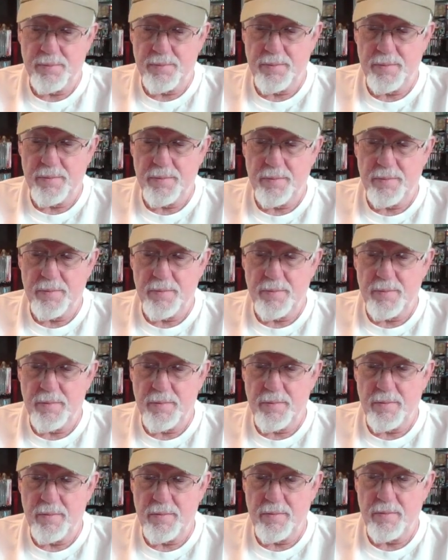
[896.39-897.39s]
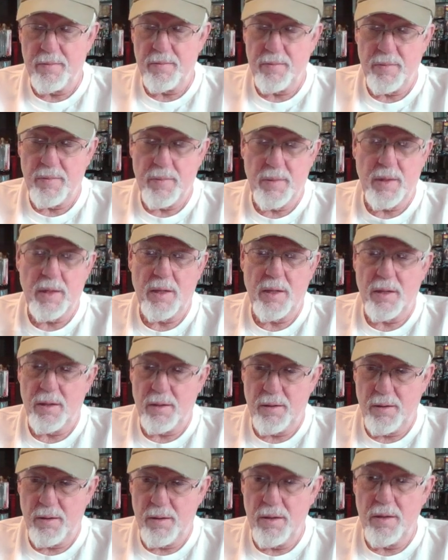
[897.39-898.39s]

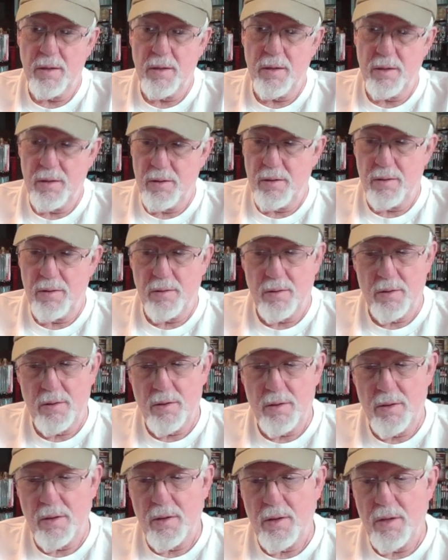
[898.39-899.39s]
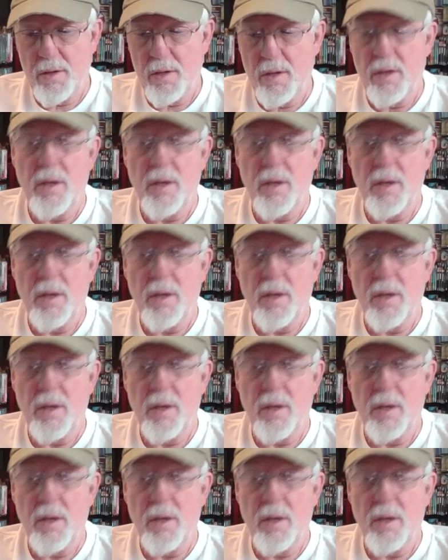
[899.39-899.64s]
(silence)